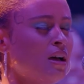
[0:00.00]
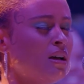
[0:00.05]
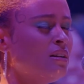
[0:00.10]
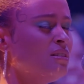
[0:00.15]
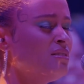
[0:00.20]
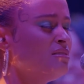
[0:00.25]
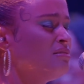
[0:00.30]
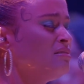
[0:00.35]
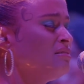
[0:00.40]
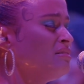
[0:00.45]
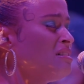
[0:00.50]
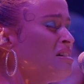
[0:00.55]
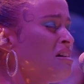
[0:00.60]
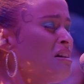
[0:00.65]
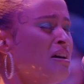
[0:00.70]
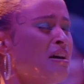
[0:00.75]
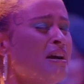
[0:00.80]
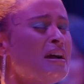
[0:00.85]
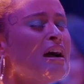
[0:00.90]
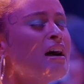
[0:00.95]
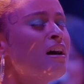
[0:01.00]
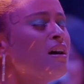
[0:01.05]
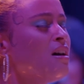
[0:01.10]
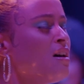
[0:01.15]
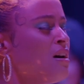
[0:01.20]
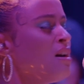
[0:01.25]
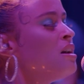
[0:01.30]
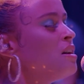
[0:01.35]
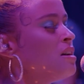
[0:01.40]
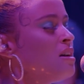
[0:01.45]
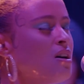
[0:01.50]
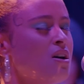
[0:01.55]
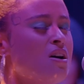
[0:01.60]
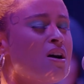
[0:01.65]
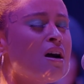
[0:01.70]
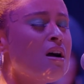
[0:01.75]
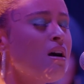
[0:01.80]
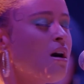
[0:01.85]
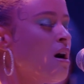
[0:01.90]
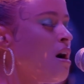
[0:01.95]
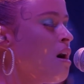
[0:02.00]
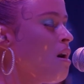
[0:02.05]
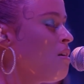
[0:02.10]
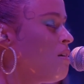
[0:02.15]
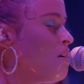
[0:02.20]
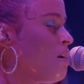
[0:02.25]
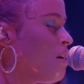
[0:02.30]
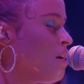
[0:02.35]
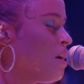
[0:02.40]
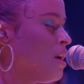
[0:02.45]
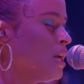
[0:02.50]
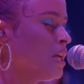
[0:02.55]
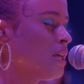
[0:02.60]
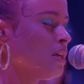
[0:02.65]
performance side, that's my favorite part of the job. And to me,